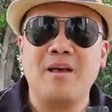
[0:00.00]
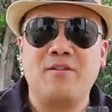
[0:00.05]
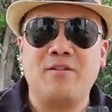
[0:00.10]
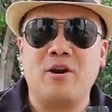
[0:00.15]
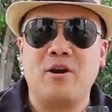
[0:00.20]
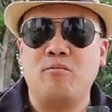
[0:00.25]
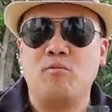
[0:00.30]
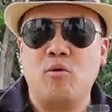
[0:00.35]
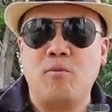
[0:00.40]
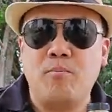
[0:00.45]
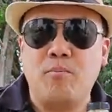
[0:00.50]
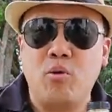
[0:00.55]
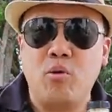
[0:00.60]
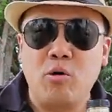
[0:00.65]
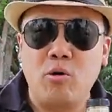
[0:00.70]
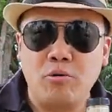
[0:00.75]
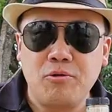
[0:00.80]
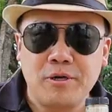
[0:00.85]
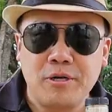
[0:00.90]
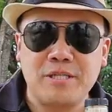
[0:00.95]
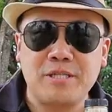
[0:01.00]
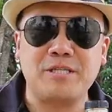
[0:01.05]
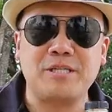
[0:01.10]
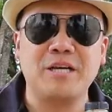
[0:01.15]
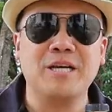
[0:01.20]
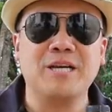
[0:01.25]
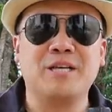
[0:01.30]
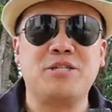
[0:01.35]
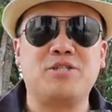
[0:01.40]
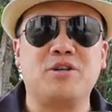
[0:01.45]
They're more porous,
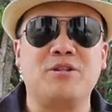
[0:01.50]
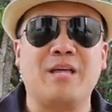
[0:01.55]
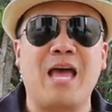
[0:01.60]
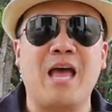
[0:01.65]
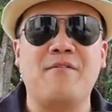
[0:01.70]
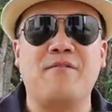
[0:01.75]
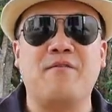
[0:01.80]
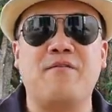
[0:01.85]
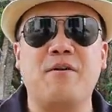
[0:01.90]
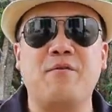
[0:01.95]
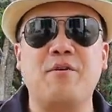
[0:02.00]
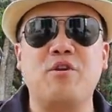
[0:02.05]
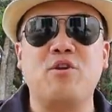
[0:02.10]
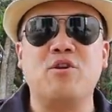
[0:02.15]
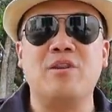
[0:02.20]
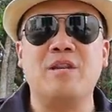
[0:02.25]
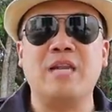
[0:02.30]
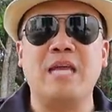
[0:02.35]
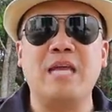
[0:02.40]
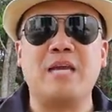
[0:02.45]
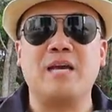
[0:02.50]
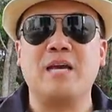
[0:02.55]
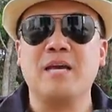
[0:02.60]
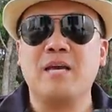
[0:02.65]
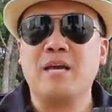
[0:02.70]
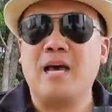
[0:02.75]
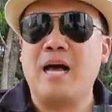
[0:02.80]
so they have a very unique